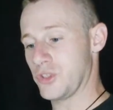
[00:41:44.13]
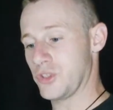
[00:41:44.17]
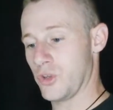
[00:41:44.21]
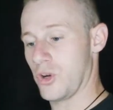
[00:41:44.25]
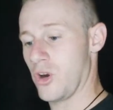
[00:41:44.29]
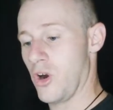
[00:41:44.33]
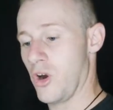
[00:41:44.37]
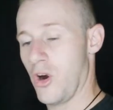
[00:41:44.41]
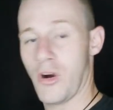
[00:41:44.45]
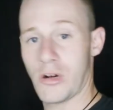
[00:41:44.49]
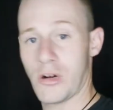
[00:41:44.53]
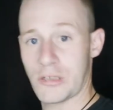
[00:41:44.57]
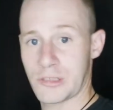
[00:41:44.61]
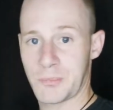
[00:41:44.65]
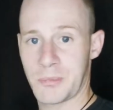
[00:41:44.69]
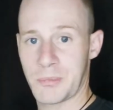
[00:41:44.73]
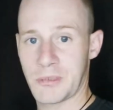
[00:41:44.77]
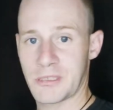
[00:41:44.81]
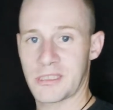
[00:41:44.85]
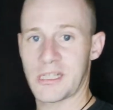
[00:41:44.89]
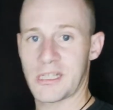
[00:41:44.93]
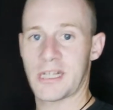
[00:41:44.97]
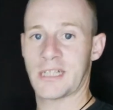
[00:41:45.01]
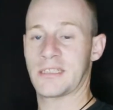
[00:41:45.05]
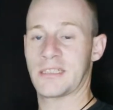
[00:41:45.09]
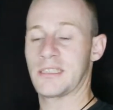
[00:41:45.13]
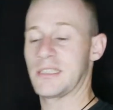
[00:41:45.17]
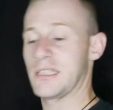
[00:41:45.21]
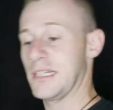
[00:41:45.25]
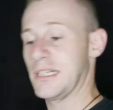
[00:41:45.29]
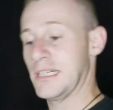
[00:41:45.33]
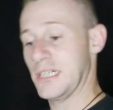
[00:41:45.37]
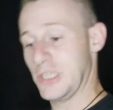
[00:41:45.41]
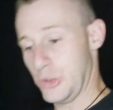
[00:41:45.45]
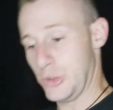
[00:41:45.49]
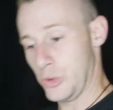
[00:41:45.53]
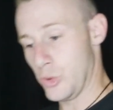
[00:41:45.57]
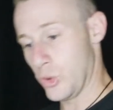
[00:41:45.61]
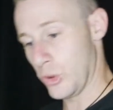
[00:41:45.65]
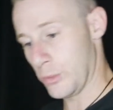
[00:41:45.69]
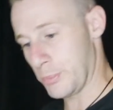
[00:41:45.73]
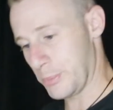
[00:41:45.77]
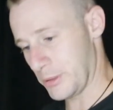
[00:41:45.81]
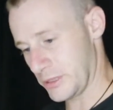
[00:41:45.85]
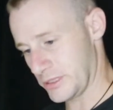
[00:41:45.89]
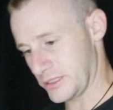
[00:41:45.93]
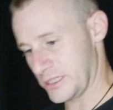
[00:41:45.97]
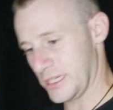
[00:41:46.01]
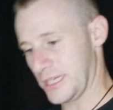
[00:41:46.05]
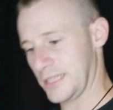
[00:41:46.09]
your car is protected. You are
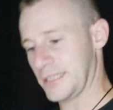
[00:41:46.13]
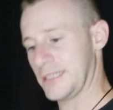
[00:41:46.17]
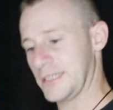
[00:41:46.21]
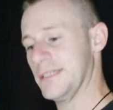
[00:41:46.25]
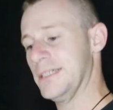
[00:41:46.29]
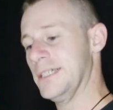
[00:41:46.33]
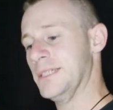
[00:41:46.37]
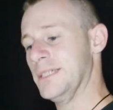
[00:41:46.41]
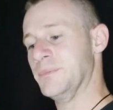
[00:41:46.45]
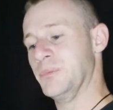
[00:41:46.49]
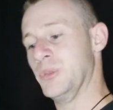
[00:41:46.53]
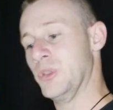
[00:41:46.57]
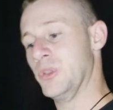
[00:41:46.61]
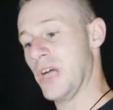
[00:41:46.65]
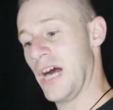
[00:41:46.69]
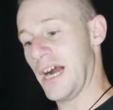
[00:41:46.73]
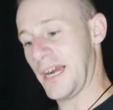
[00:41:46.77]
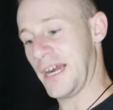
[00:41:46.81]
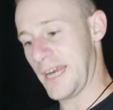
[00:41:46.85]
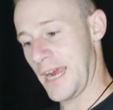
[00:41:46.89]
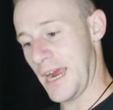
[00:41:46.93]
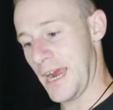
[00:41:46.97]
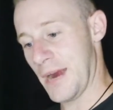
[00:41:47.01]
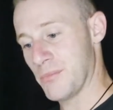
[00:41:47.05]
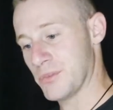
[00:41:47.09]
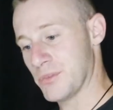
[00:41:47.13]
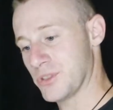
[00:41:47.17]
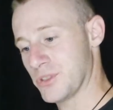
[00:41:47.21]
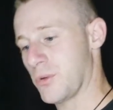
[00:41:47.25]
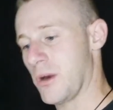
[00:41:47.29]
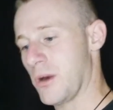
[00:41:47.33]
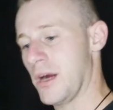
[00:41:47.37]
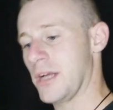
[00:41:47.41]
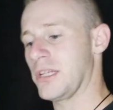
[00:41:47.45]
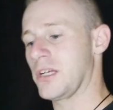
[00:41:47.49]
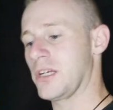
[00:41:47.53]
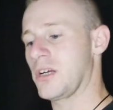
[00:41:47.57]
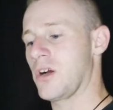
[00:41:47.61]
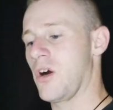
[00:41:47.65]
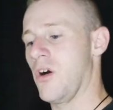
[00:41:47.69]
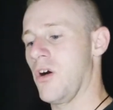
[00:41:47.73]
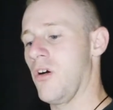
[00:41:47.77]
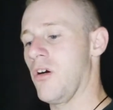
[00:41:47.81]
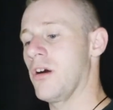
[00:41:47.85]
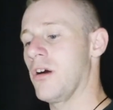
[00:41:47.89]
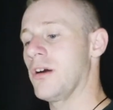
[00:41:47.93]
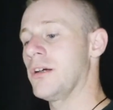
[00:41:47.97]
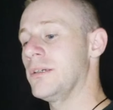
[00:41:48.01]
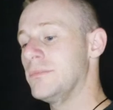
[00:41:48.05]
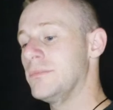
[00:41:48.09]
protected. You got cameras around your
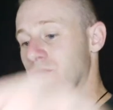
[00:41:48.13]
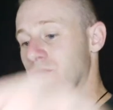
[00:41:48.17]
car.